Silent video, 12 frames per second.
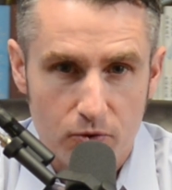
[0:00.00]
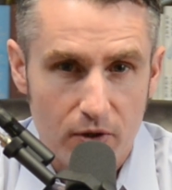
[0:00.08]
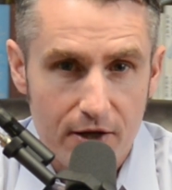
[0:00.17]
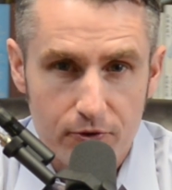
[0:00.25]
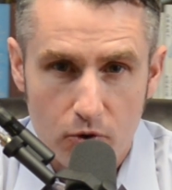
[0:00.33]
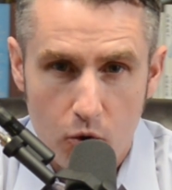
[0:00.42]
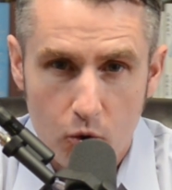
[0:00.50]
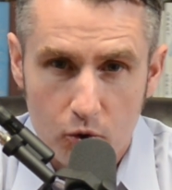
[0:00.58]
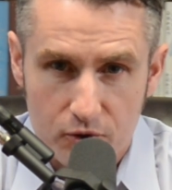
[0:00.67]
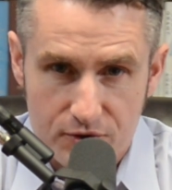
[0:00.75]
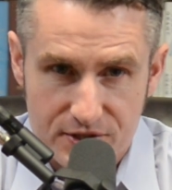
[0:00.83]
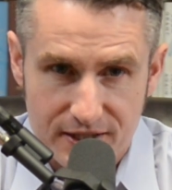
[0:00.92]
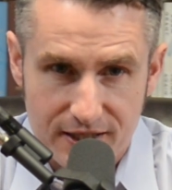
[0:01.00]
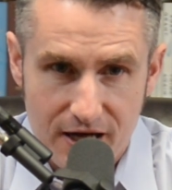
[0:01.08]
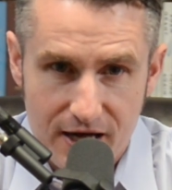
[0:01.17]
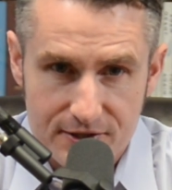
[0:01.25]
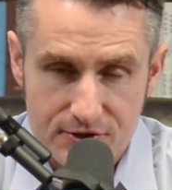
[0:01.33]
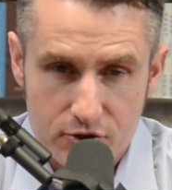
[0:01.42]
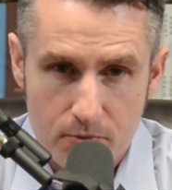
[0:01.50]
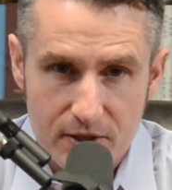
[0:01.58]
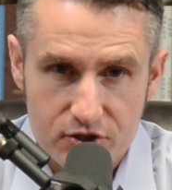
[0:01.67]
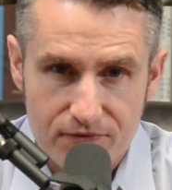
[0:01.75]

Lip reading: or other horrors that caused so much